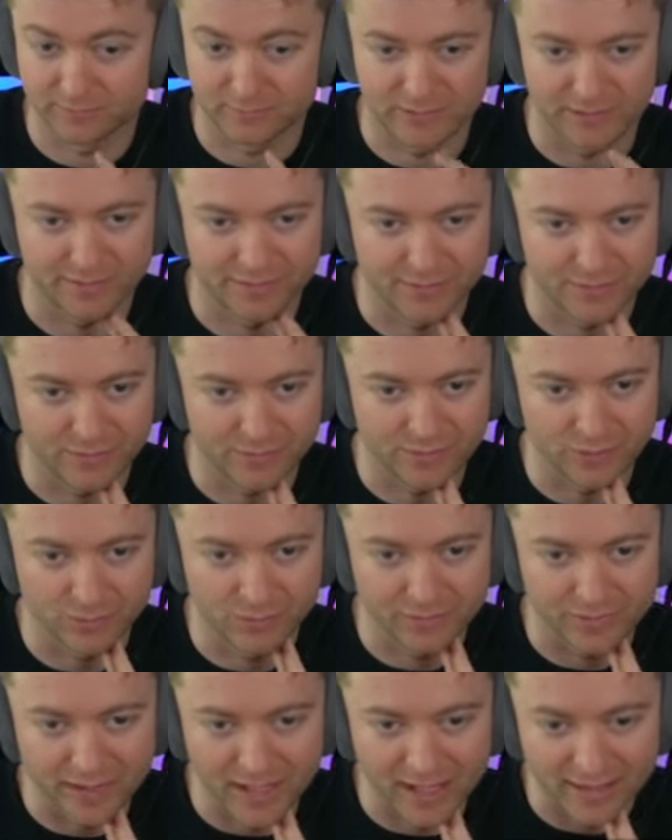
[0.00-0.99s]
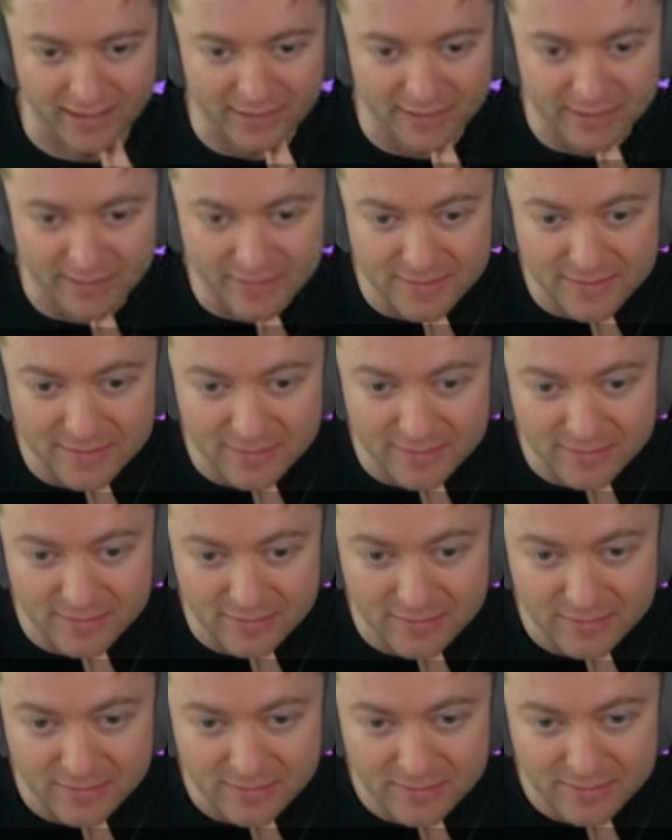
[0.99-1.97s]
I don't know what that is.
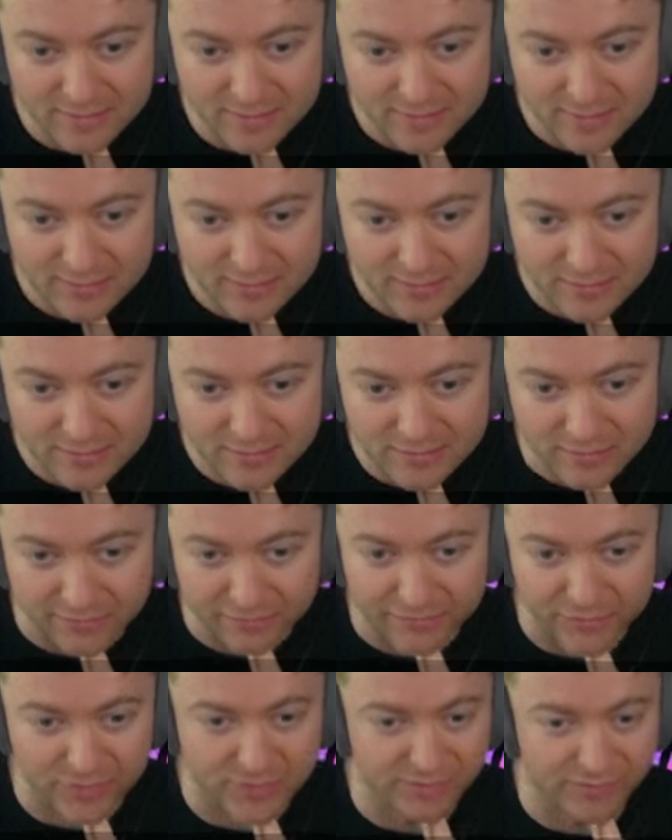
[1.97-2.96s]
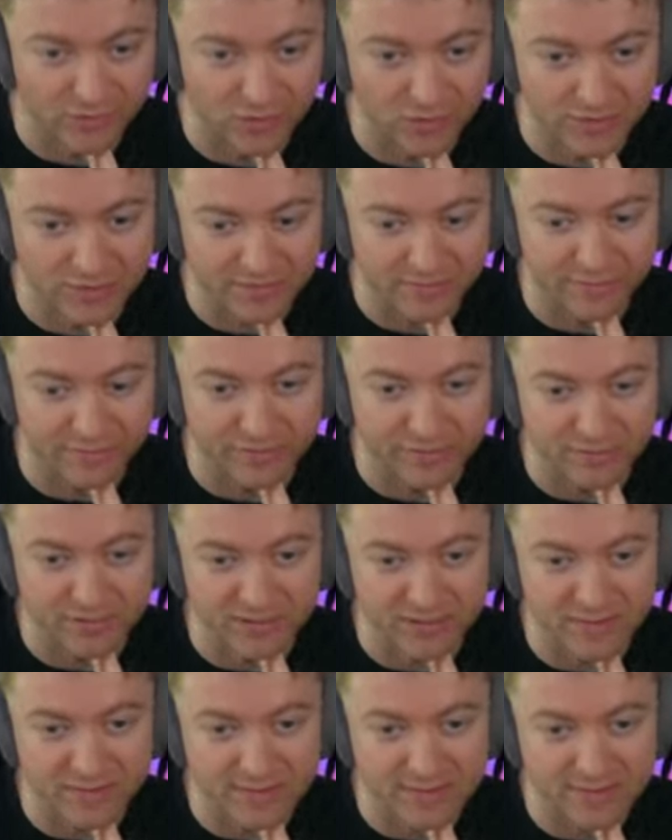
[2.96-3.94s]
First of all, it's a free
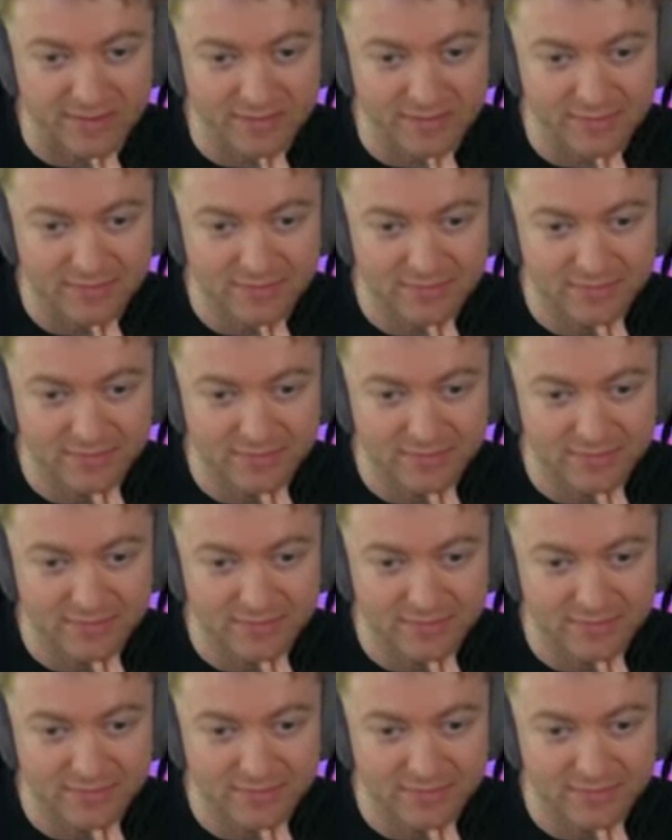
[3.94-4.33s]
piece.